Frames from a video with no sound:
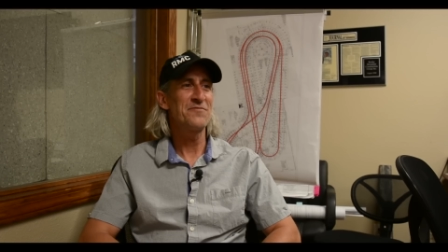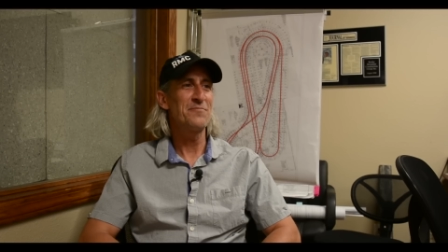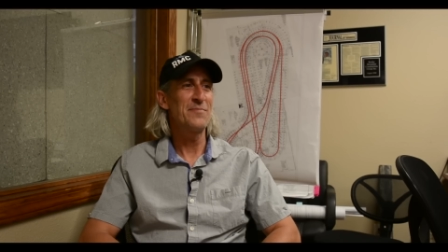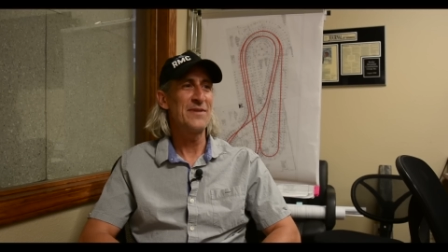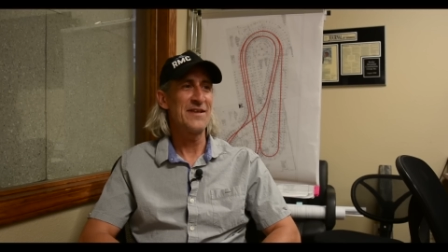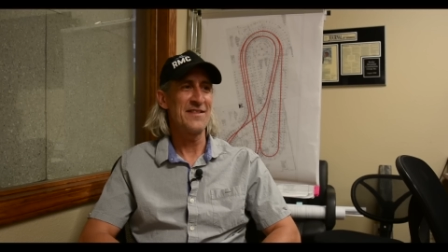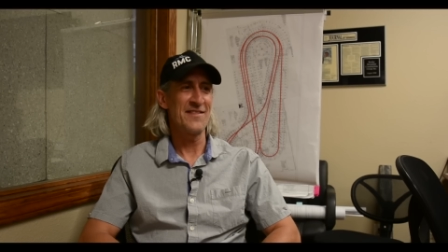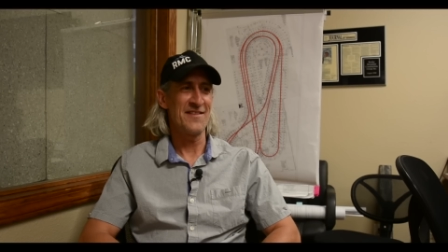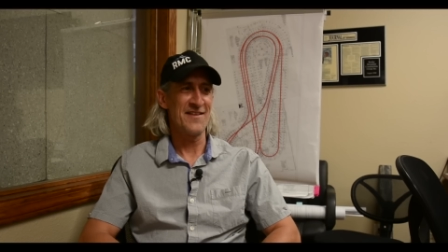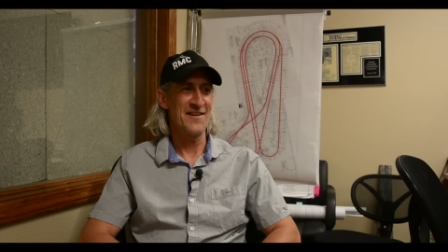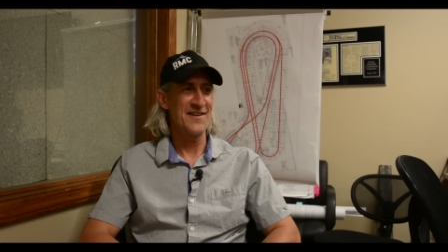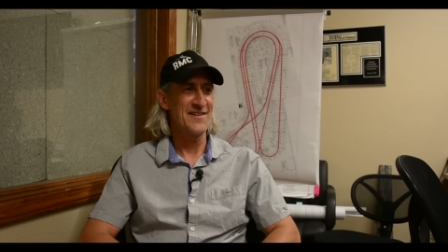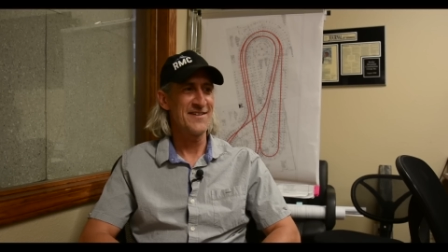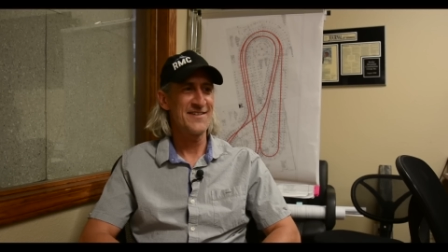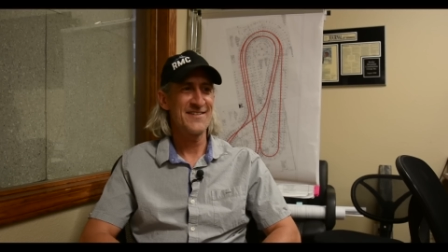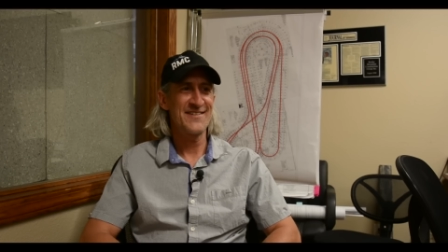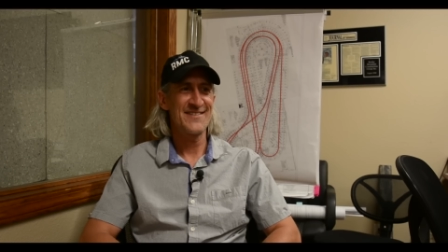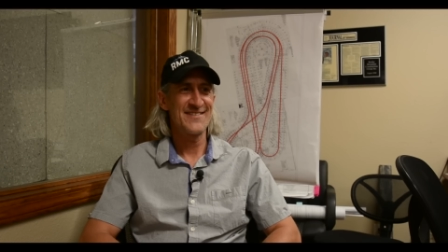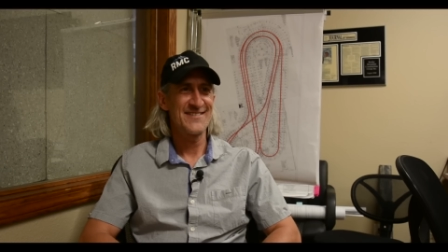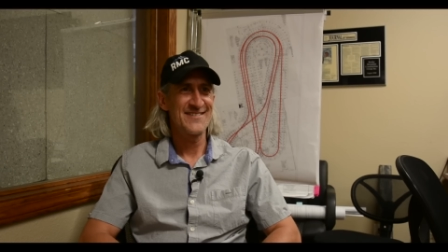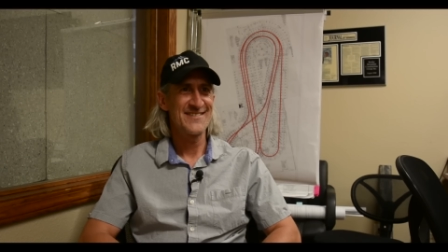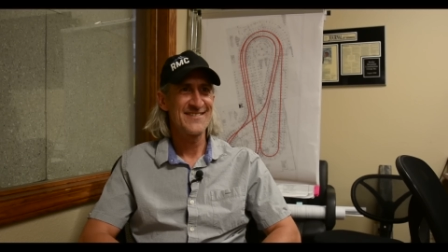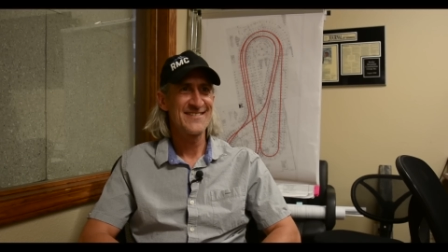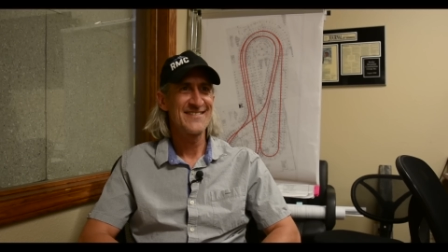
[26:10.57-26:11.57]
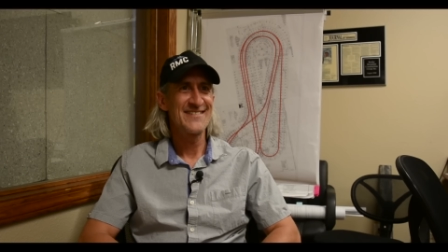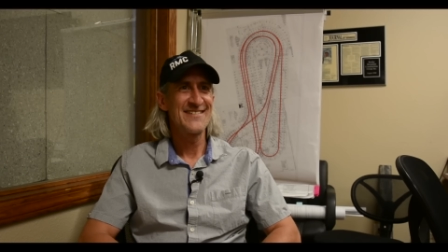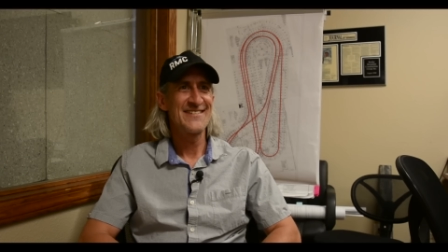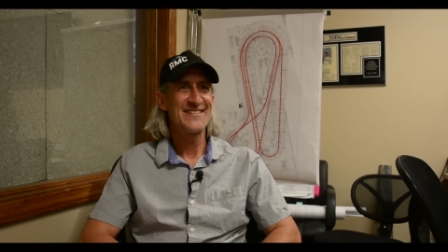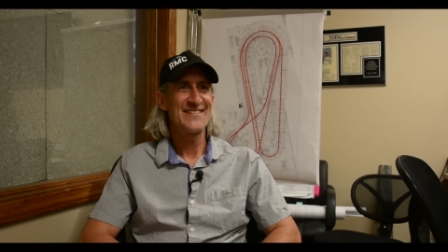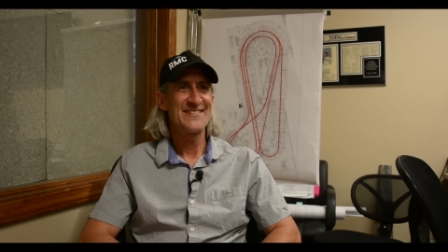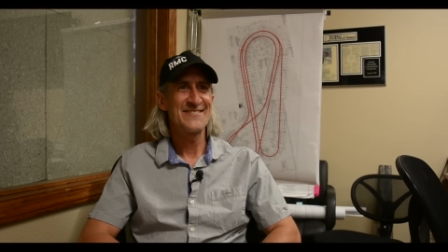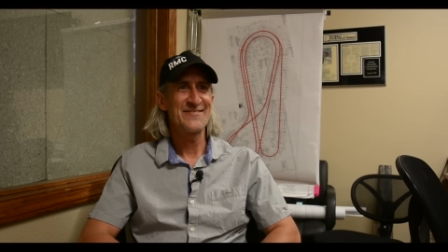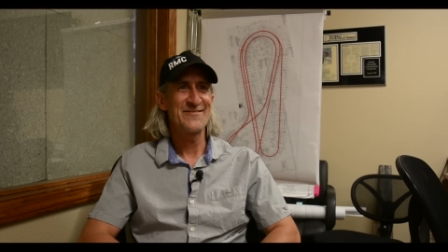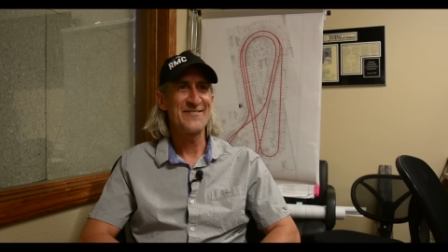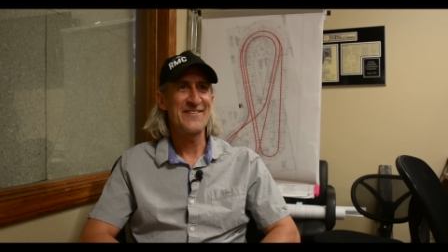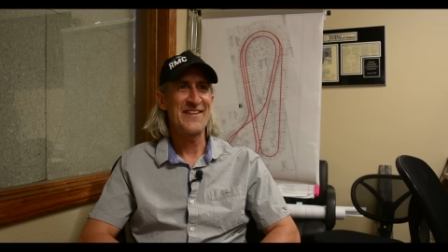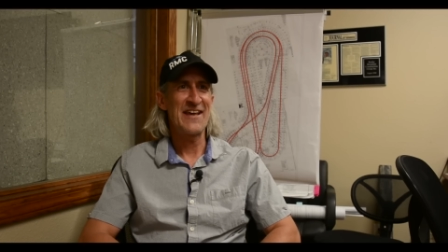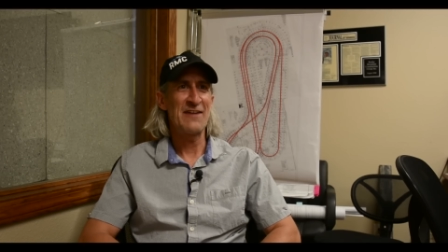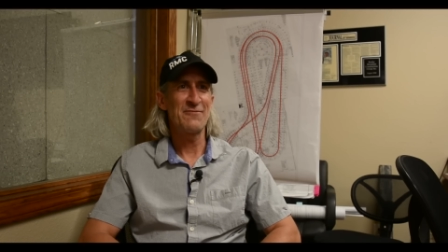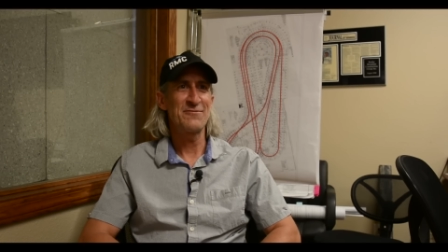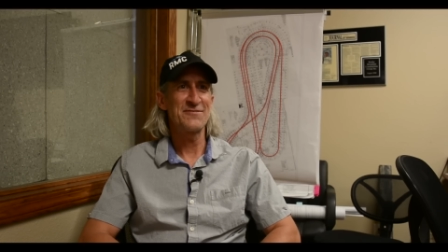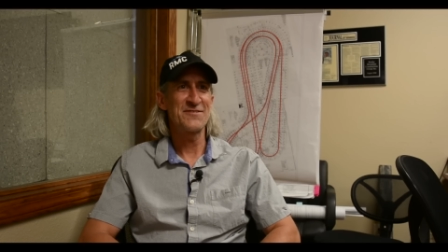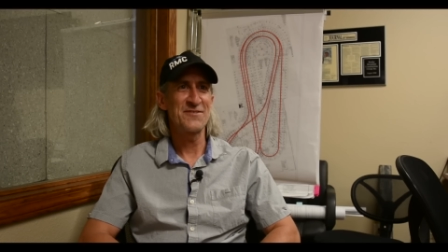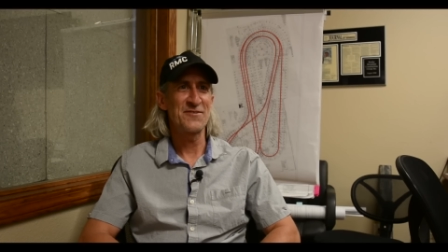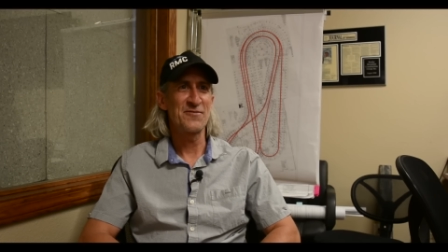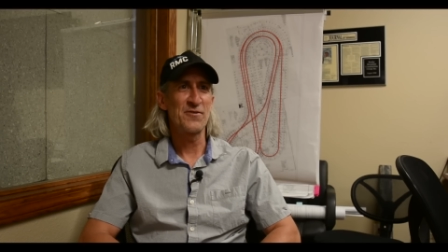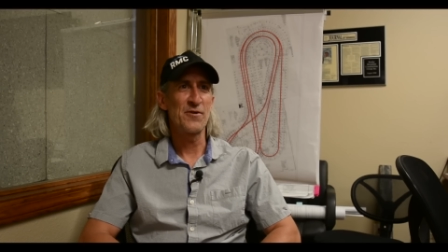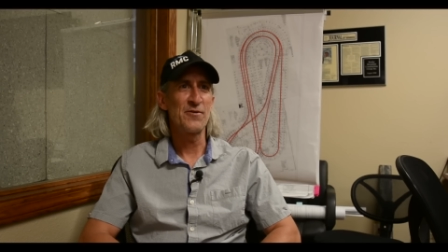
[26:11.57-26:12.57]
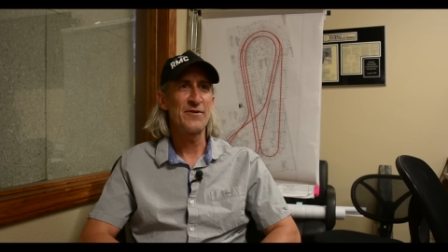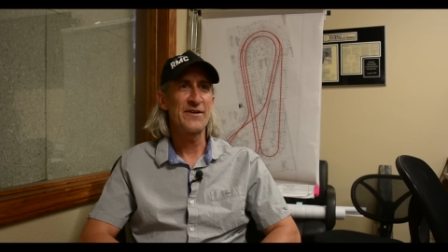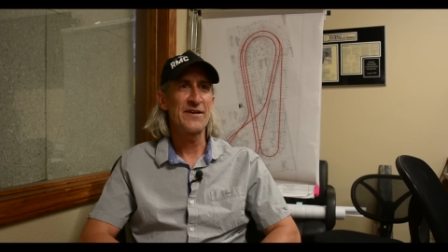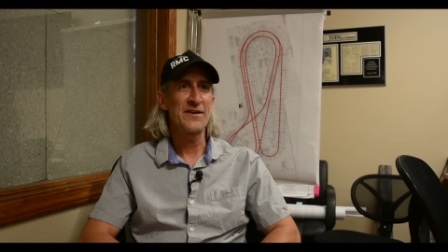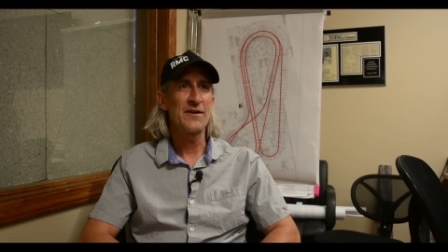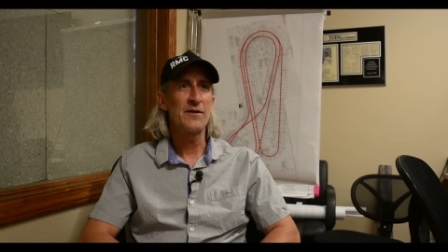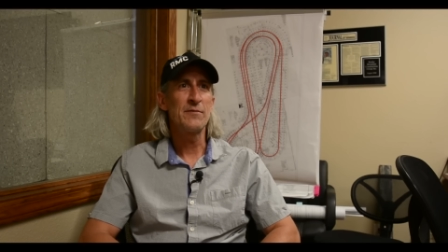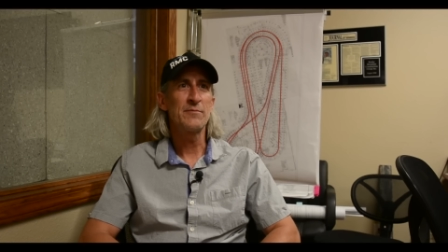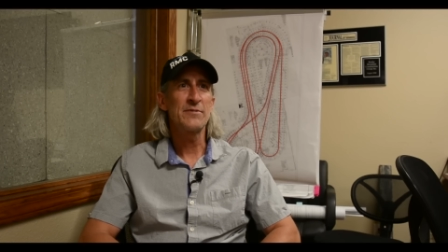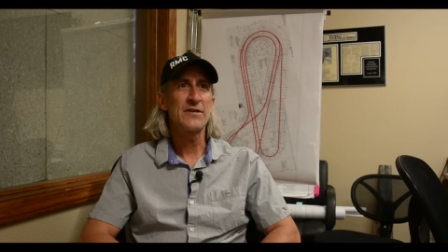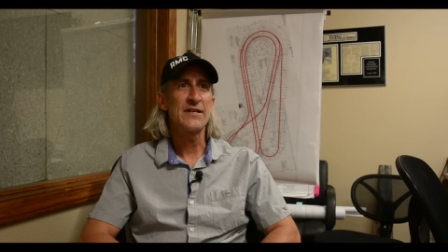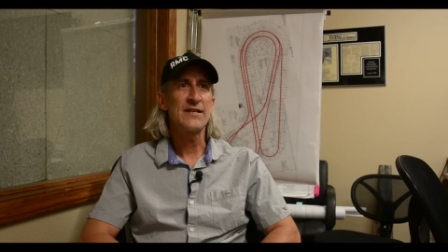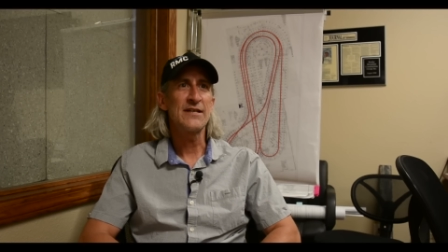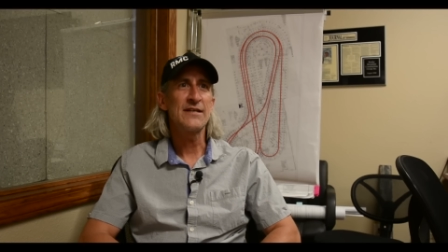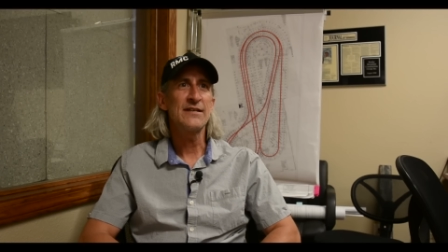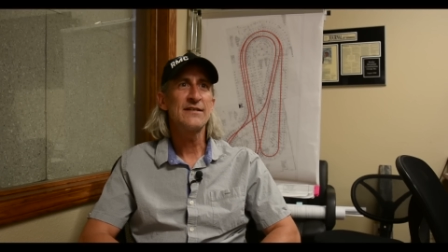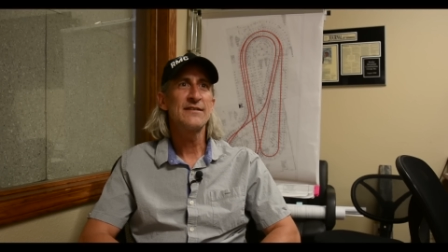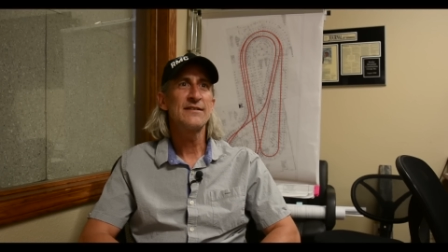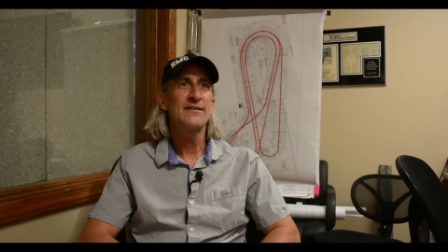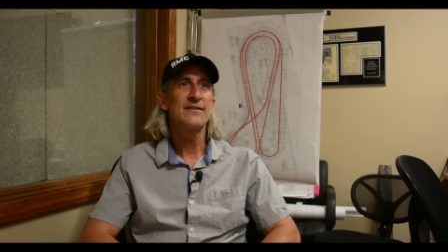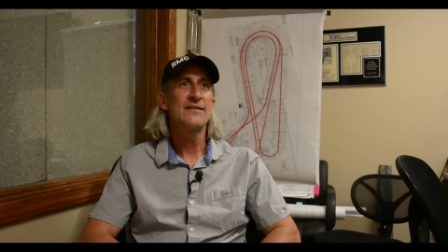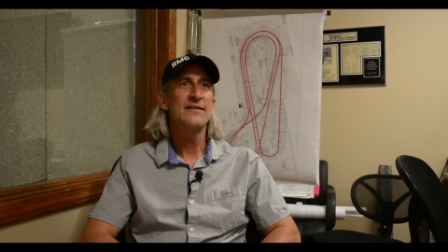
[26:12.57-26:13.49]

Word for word: have been like when that was a growing company